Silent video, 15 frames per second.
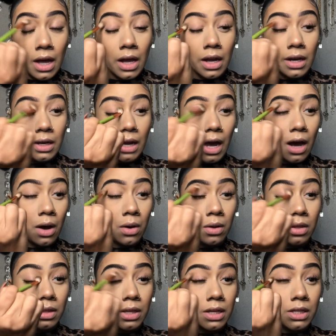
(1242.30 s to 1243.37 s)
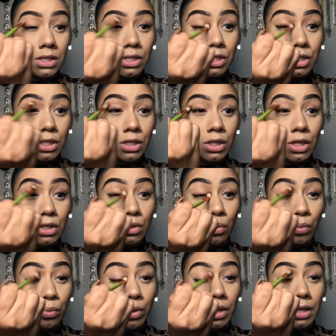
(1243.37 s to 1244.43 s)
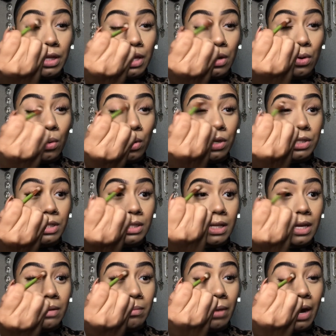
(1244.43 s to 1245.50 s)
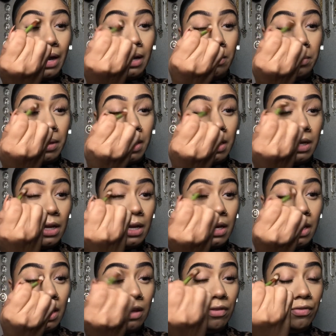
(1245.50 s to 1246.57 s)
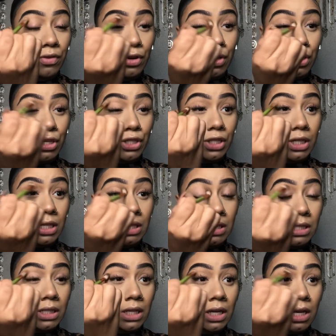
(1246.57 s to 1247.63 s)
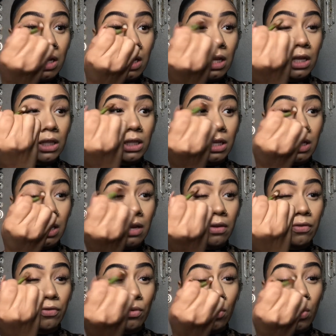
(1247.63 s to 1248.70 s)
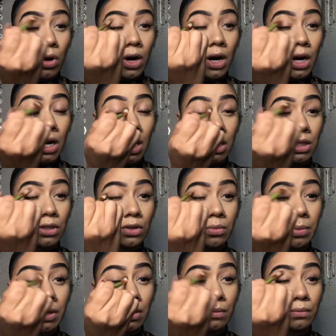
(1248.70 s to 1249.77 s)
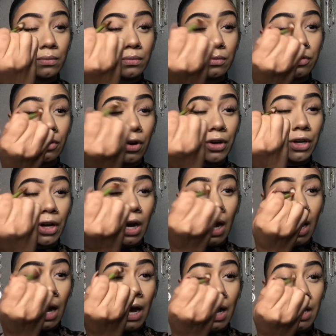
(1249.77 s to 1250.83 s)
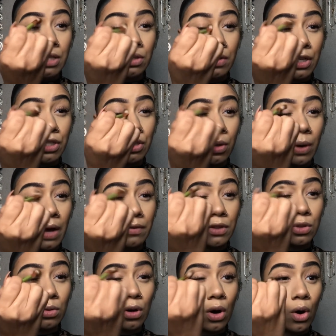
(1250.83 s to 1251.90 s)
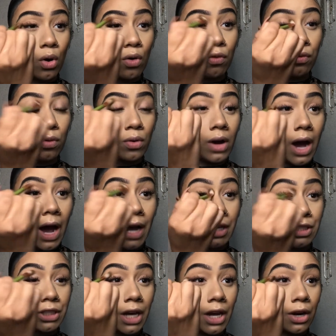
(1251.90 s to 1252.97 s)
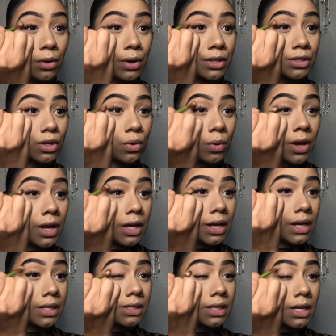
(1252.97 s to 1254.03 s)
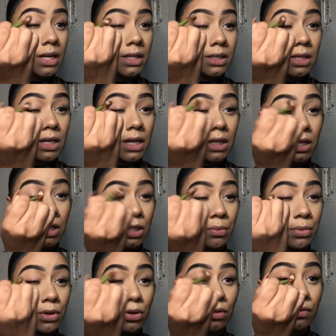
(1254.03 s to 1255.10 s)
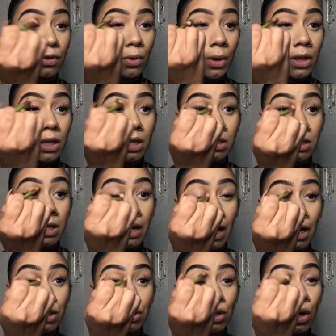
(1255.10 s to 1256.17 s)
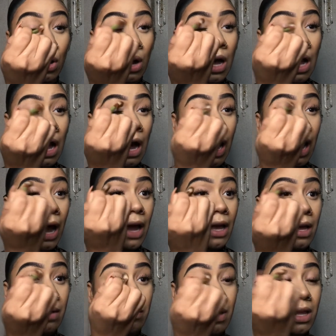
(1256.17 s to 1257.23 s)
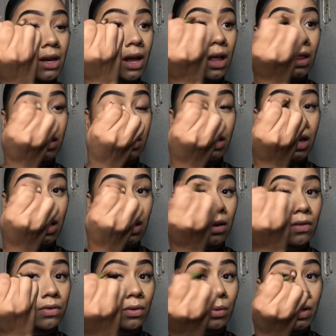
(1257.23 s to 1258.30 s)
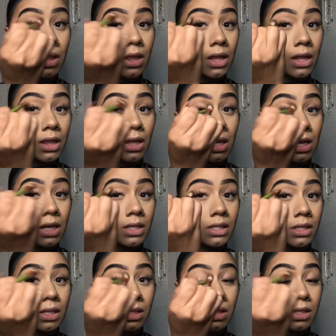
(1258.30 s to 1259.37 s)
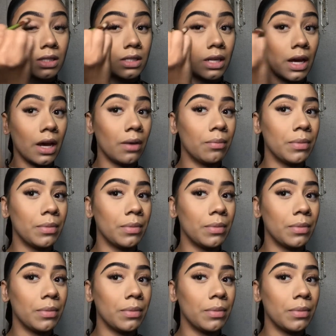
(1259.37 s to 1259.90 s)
Now this just looks really gorgeous in my opinion if you're just looking for a little bit of oomph on your eye so that you don't have to do a whole full eyeshadow. It's quick, it's easy, it looks beautiful, it looks natural. I am in love with this step.